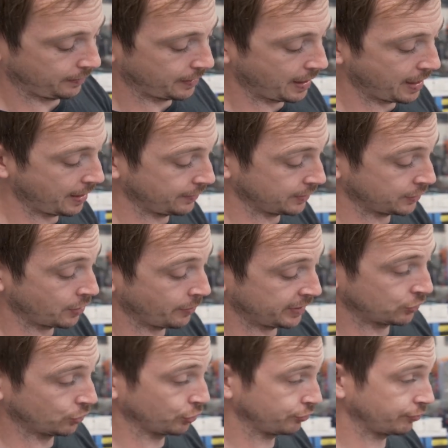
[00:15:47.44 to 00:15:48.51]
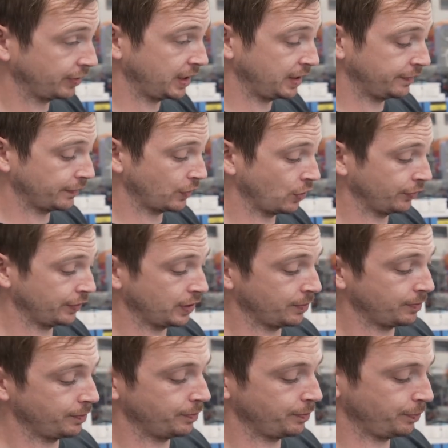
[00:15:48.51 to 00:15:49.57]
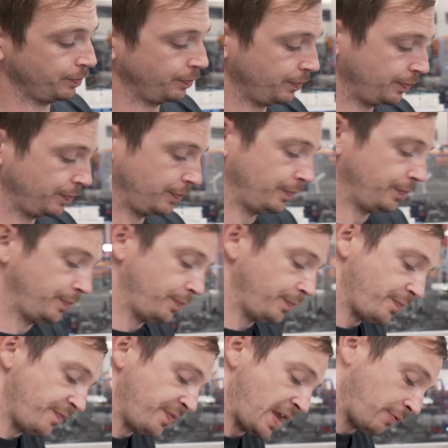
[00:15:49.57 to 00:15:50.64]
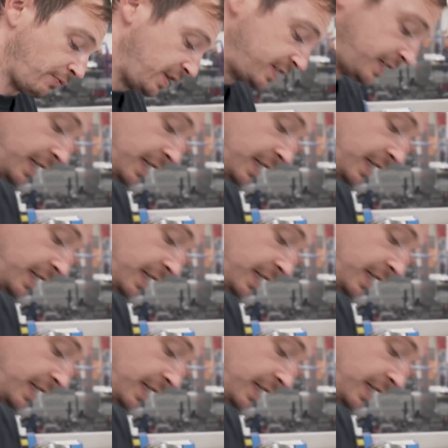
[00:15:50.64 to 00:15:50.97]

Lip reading: there's no exhaust relief on them. There is